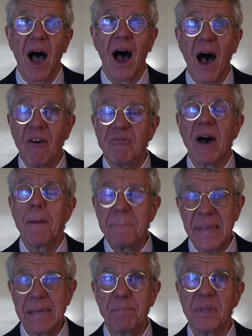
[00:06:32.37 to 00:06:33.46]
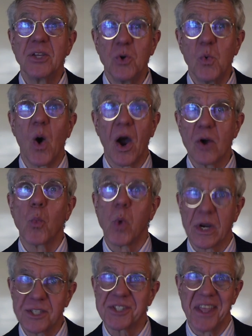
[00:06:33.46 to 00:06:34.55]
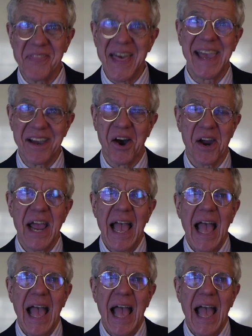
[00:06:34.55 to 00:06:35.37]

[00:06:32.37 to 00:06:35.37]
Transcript: of people who are worse than they are.